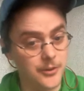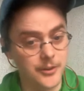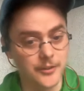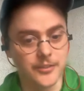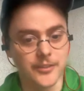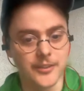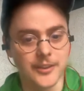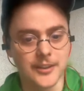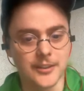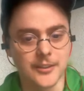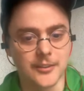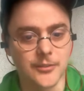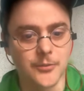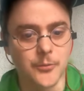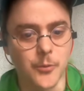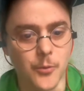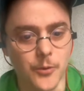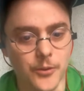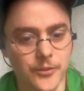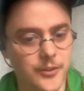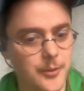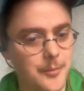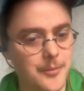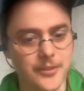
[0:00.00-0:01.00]
similar
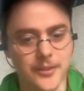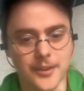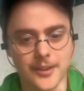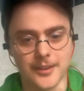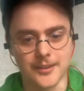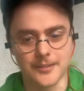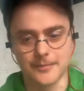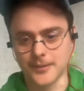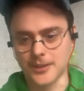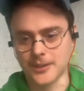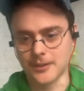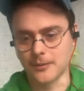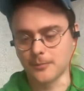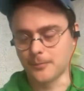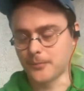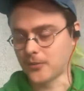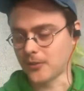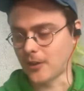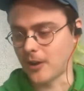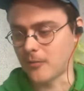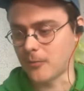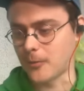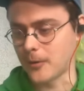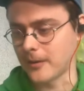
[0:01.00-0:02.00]
things for some of the you
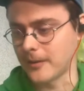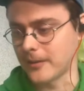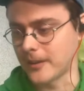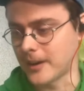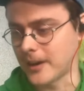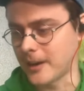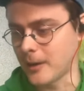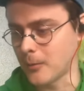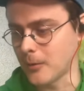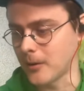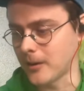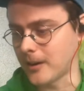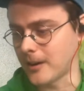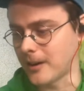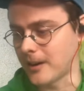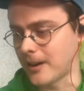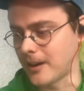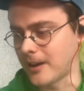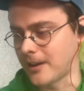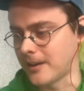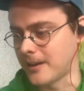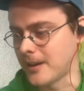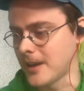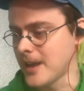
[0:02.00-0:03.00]
know software that I work
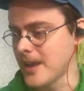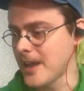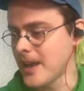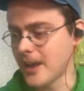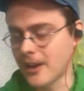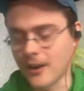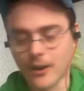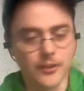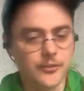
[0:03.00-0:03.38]
on,